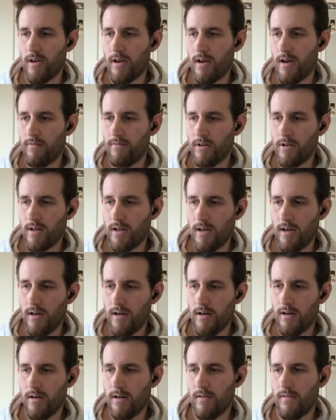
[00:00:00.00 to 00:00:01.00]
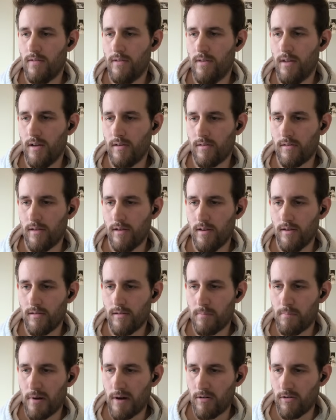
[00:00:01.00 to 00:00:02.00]
I have on here. This
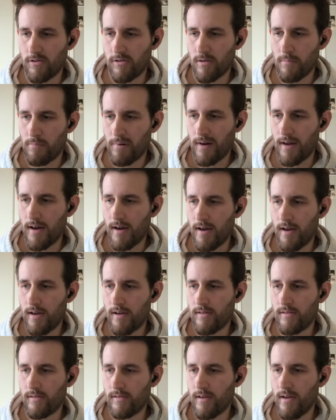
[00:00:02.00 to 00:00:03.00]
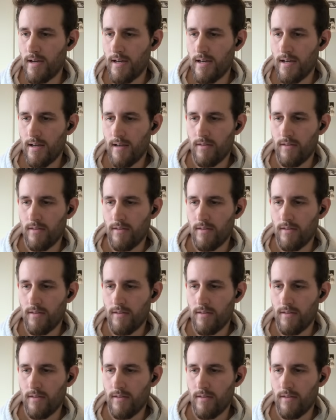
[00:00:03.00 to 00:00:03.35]
is power supplies.